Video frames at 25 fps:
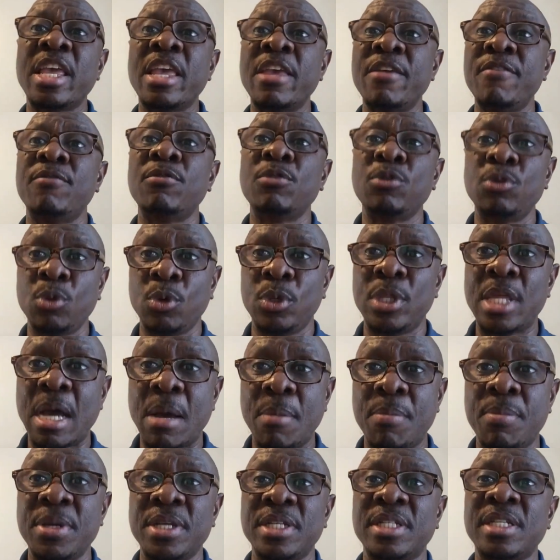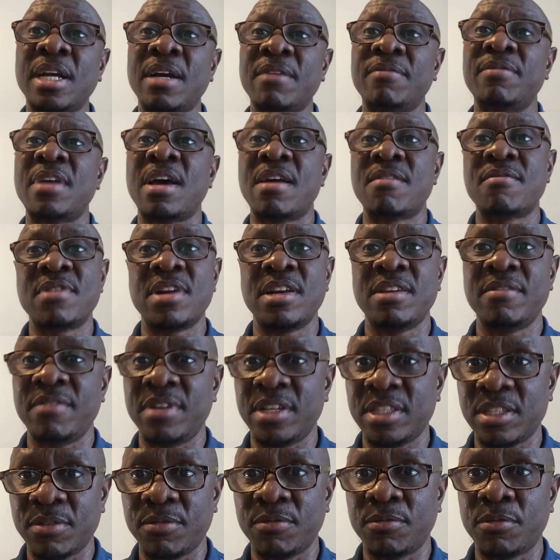even though that page have that
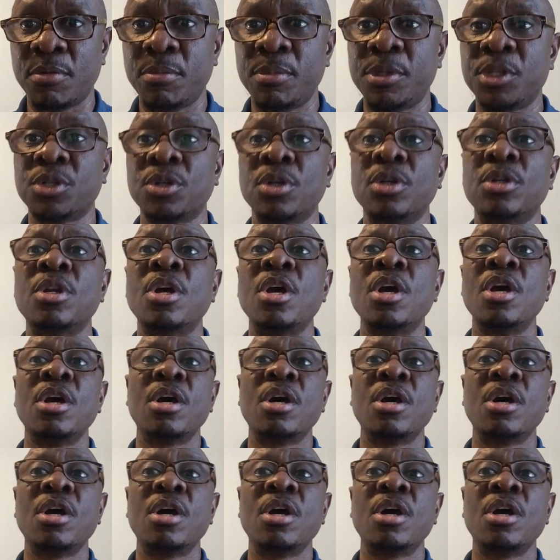relevant information,